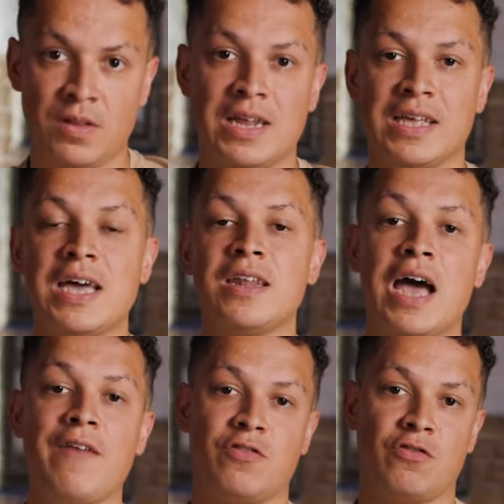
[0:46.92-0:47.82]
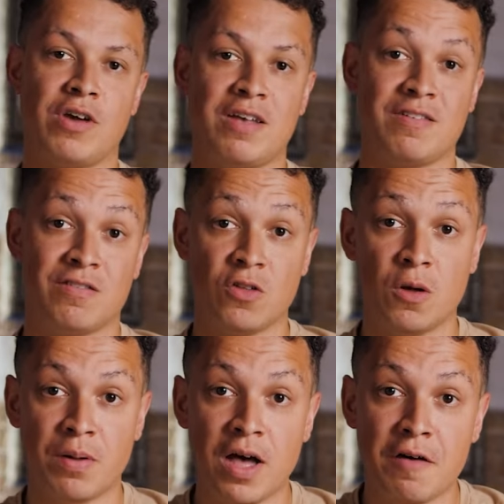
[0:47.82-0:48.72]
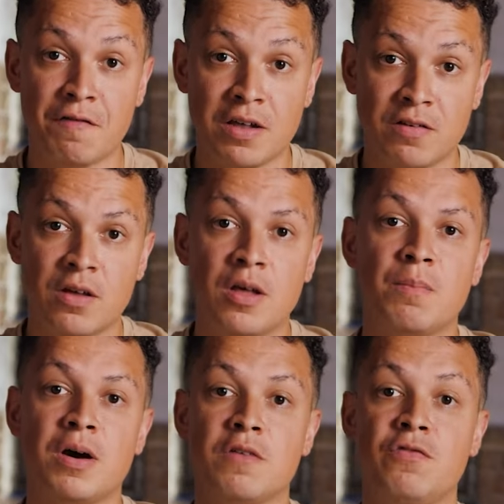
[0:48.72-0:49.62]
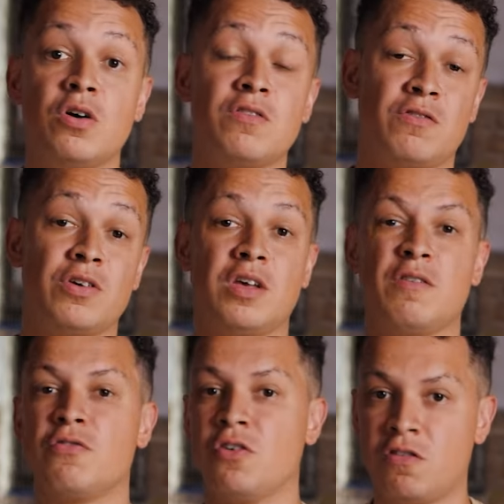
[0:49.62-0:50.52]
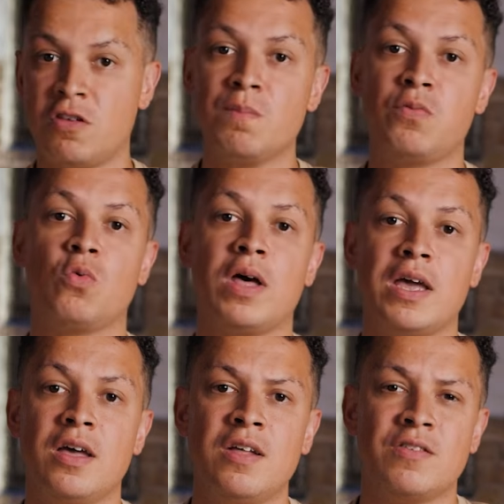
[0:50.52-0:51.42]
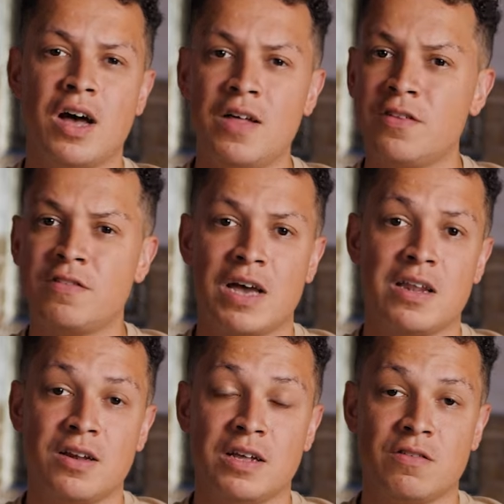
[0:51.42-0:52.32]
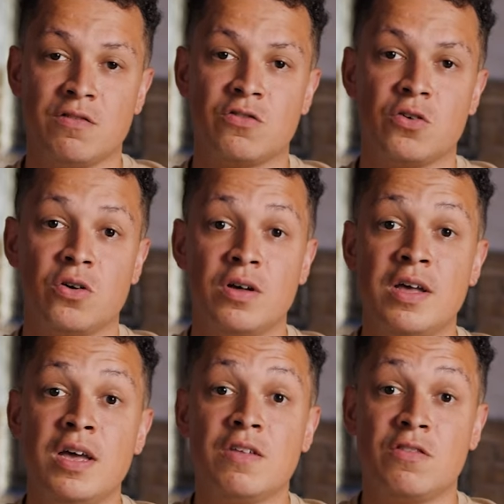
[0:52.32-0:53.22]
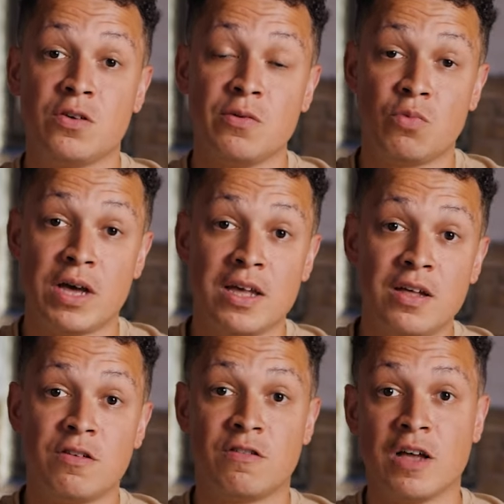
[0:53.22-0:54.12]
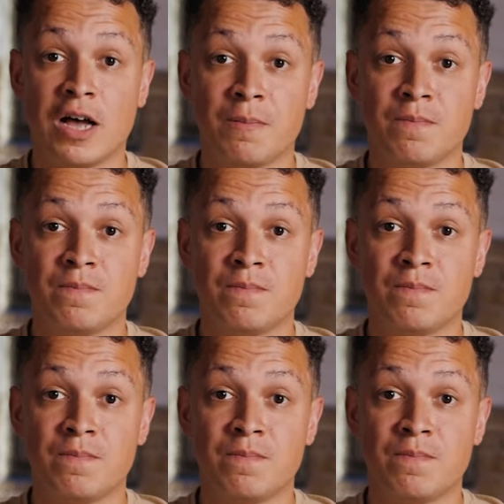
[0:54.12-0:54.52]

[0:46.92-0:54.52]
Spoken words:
And again, I have to stress this is not perfect, but if you are just looking for a simple way to understand your LinkedIn score, it's a good way to start.